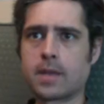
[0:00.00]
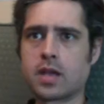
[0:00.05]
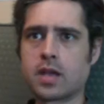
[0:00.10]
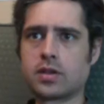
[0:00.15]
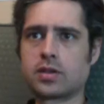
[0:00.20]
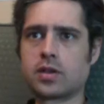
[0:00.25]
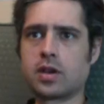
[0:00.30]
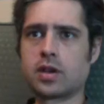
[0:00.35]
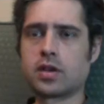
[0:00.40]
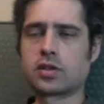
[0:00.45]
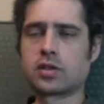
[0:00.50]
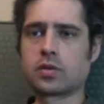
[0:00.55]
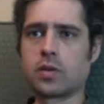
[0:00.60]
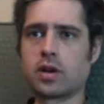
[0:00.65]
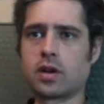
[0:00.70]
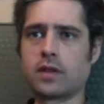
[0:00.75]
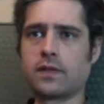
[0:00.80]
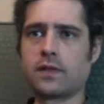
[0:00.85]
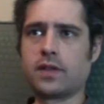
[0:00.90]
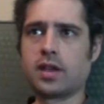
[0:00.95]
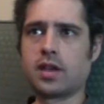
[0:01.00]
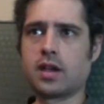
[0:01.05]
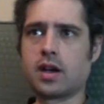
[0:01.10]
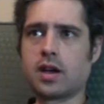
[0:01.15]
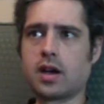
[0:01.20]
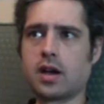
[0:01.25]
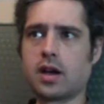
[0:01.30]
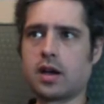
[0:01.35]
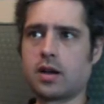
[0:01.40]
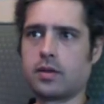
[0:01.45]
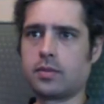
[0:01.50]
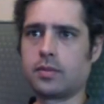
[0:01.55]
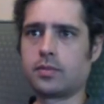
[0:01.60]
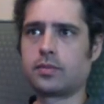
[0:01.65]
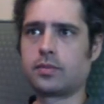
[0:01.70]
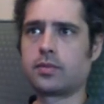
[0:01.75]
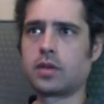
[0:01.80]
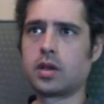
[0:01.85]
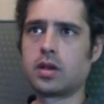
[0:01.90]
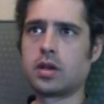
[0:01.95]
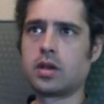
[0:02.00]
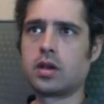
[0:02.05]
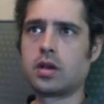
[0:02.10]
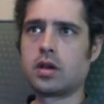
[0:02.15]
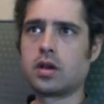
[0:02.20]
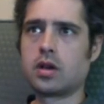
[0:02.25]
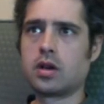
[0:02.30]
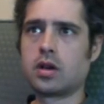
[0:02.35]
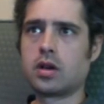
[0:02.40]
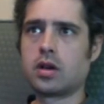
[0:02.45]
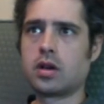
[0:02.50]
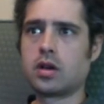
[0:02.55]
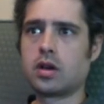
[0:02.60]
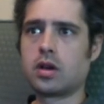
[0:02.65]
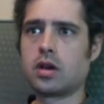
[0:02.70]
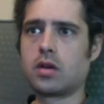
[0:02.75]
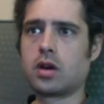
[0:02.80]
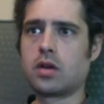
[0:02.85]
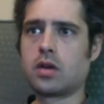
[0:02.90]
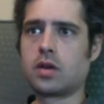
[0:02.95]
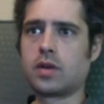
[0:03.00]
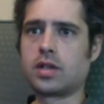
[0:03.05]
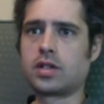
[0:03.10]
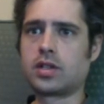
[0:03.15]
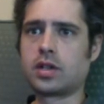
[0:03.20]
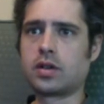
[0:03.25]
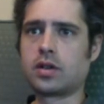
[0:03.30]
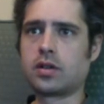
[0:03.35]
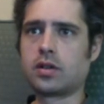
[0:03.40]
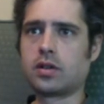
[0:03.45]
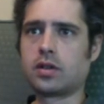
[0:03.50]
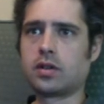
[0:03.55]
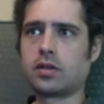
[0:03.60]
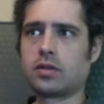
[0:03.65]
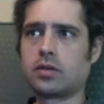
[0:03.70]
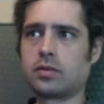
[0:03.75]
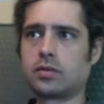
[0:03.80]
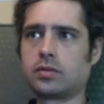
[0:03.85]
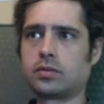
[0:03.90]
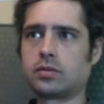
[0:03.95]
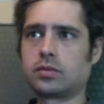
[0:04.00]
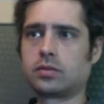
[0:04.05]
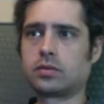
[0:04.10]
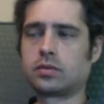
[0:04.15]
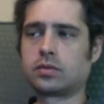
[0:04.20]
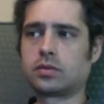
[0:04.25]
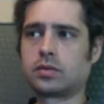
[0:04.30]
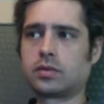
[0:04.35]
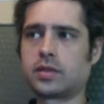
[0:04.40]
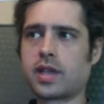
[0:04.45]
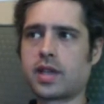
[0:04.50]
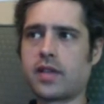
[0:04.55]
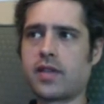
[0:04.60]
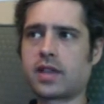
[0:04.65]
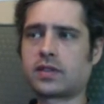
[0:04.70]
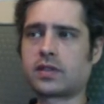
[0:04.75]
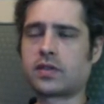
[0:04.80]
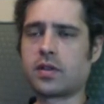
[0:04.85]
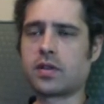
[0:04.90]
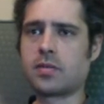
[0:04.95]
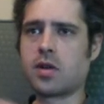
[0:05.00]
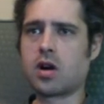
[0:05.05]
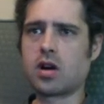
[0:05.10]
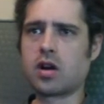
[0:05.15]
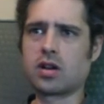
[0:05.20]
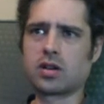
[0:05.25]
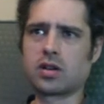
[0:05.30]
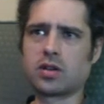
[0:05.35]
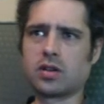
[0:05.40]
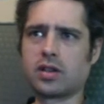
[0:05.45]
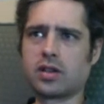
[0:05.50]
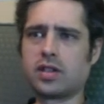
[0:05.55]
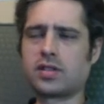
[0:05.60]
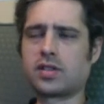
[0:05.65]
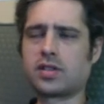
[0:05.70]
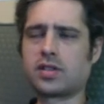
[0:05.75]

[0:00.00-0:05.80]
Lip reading: So here's one of the original. That's from an article. I used to